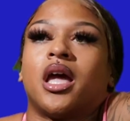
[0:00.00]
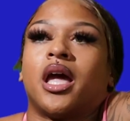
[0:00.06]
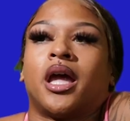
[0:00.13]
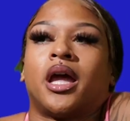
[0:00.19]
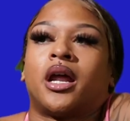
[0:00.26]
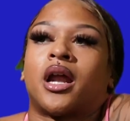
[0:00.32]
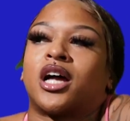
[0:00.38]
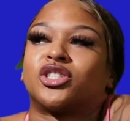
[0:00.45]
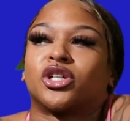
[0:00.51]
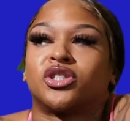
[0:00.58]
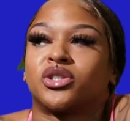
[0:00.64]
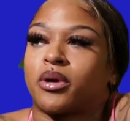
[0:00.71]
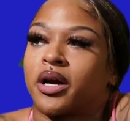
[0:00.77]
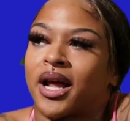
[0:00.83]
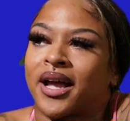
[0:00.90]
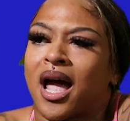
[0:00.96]
And I turned
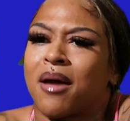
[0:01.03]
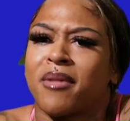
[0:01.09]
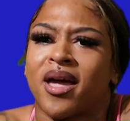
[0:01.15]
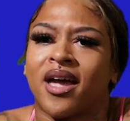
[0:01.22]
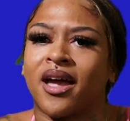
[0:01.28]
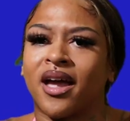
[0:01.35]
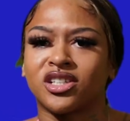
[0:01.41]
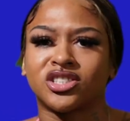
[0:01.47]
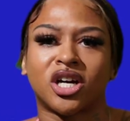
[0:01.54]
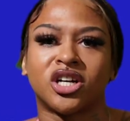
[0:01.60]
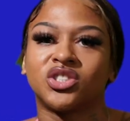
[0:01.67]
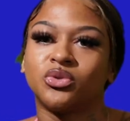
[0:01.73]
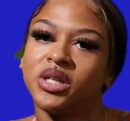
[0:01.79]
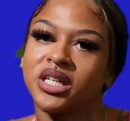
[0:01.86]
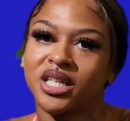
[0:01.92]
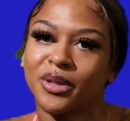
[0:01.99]
around, I got mad. I started
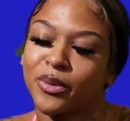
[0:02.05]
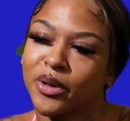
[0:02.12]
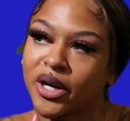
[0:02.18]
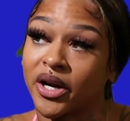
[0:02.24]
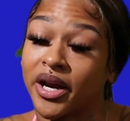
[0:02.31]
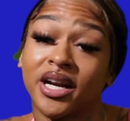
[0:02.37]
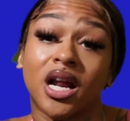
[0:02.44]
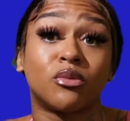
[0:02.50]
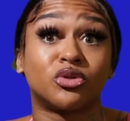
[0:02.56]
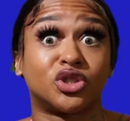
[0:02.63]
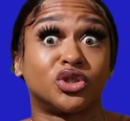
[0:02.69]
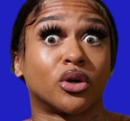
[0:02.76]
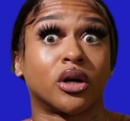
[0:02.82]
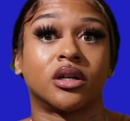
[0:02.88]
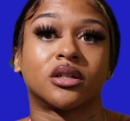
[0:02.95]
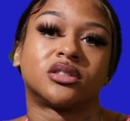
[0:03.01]
tweaking up on her, and I was
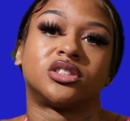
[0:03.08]
drunk.